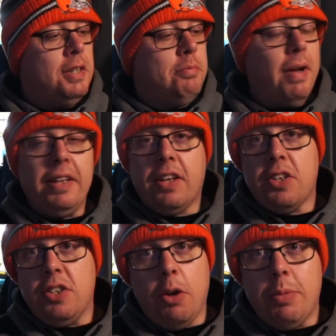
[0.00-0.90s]
Mainly
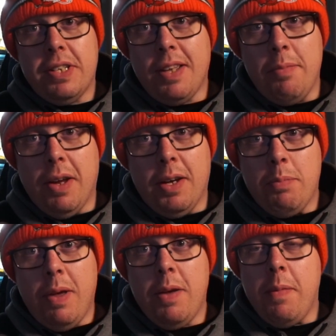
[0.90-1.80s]
because nobody sent me any
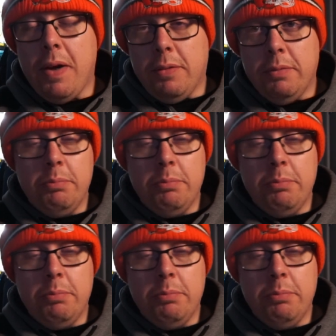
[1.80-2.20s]
beer mail.